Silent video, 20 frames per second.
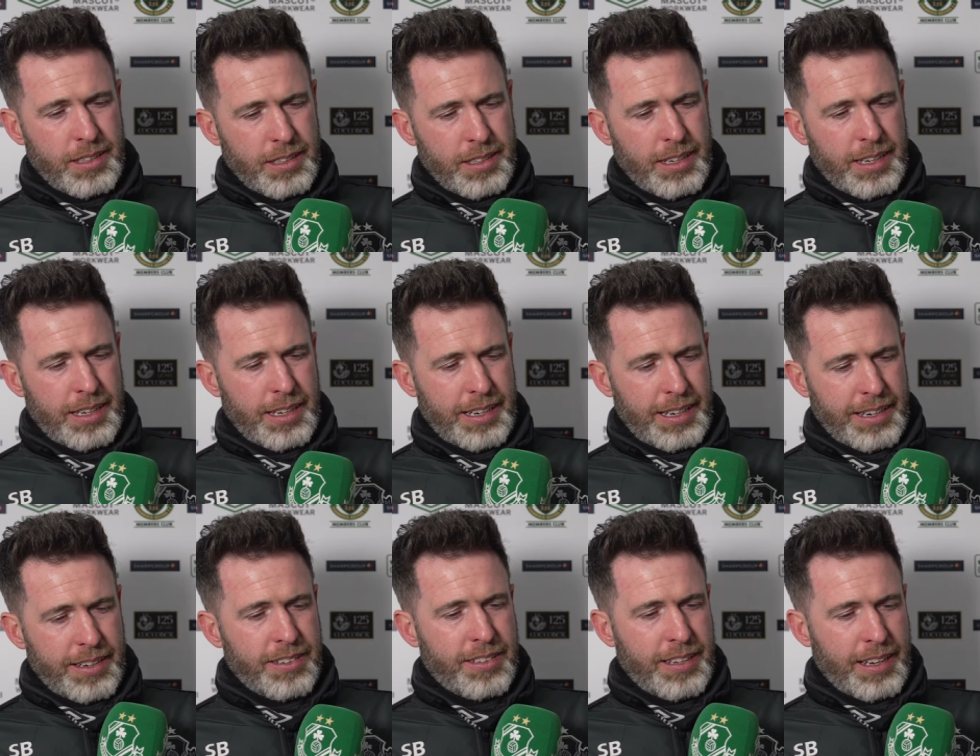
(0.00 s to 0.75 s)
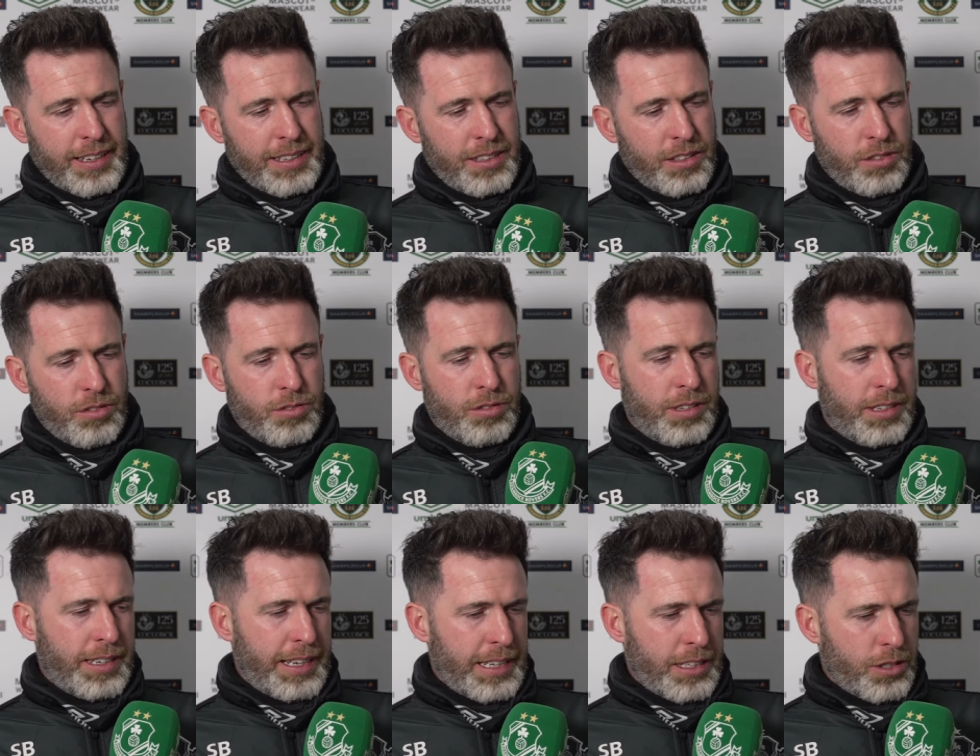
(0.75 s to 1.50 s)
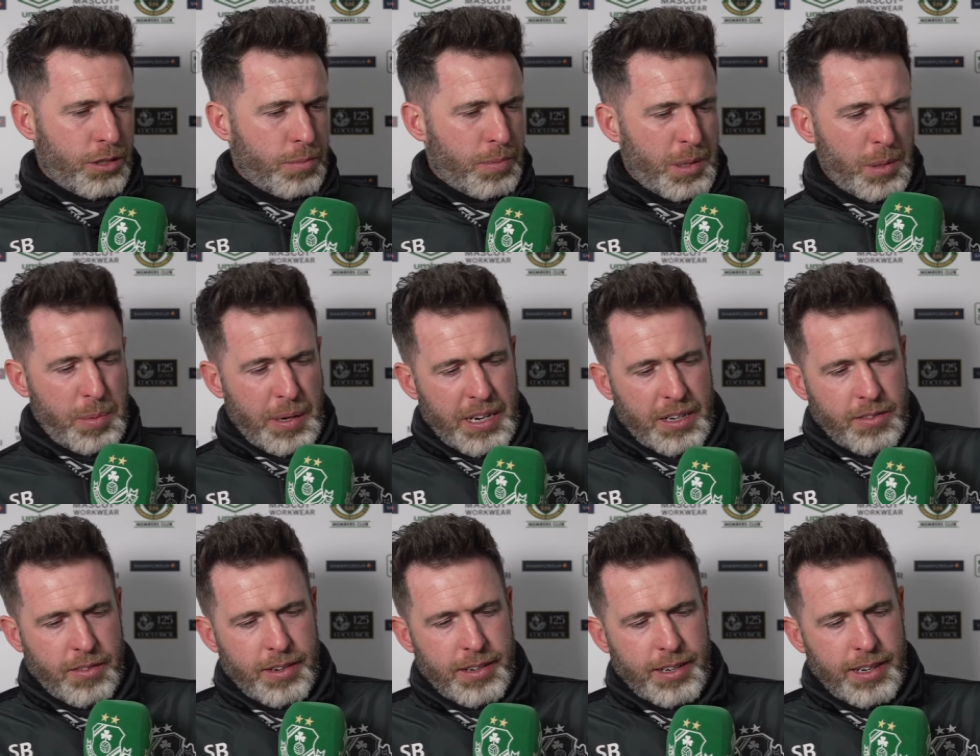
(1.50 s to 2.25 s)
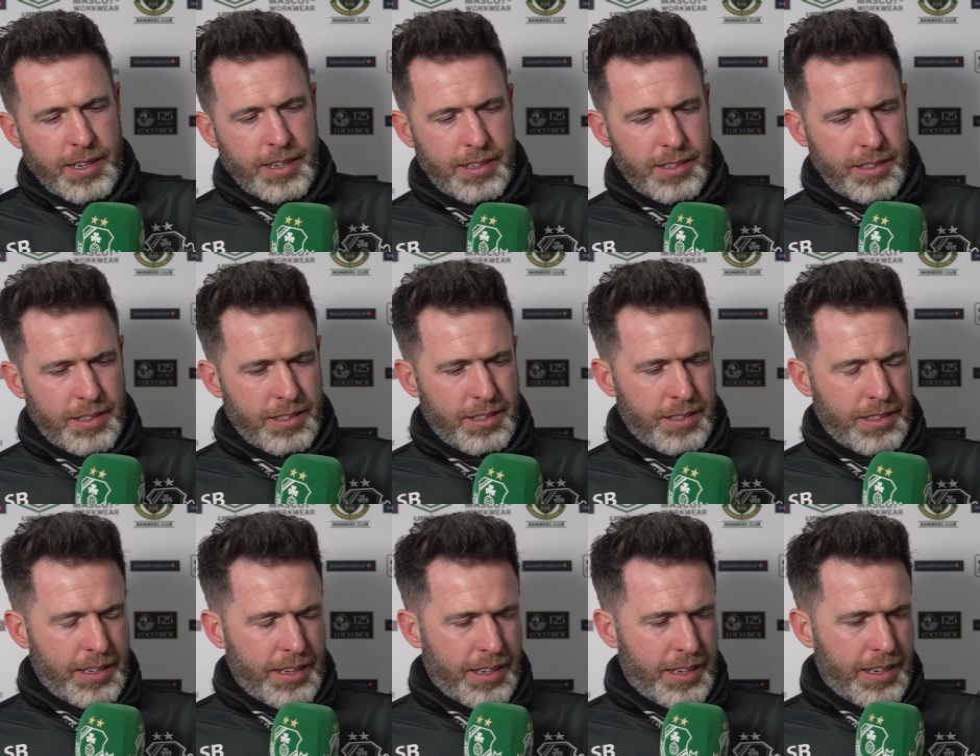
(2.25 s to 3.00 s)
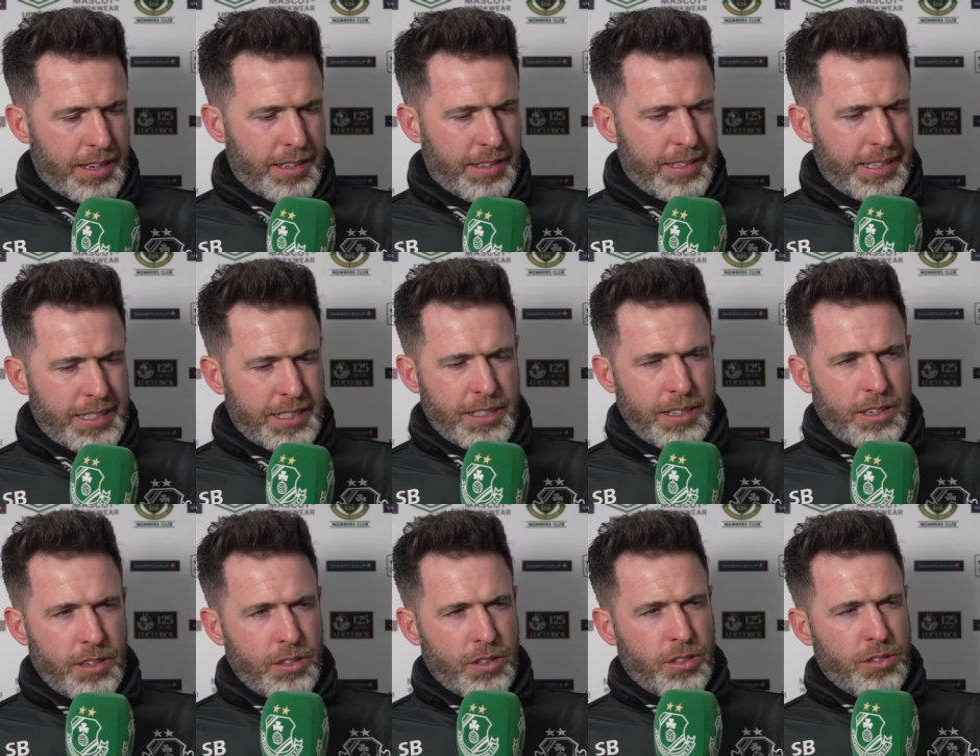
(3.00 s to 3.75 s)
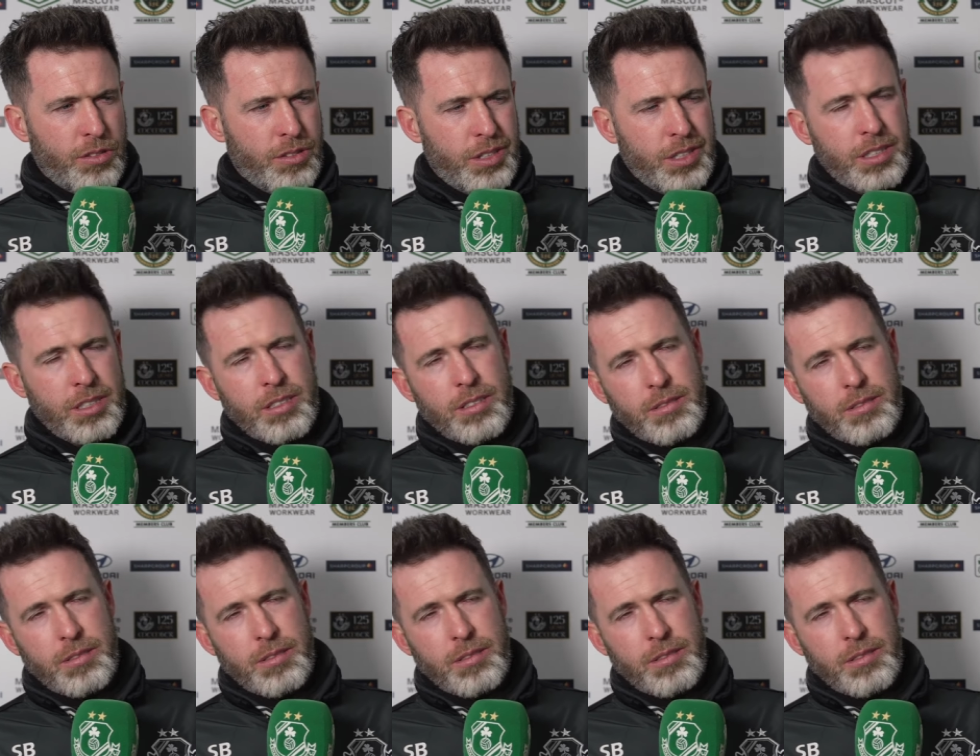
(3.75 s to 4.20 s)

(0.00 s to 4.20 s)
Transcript: in uh, air attack and third and ends up in the back of our net, and, and uh, that's not like us.